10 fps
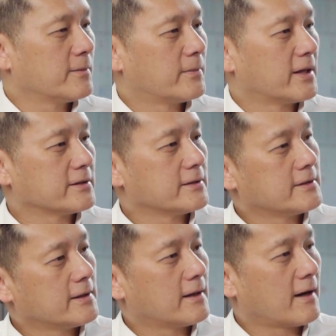But
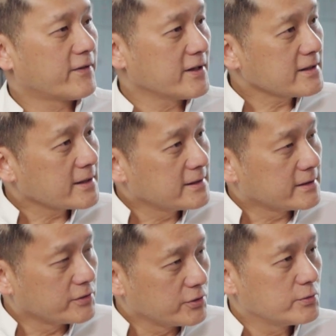I think in the
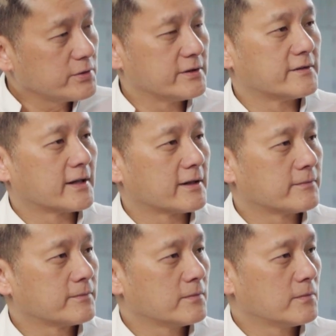new era,
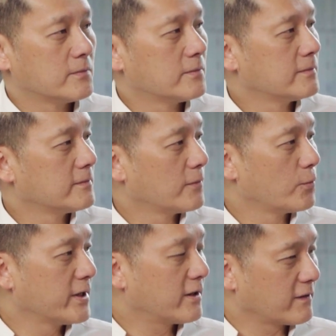
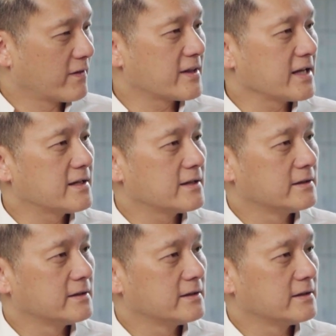we got to think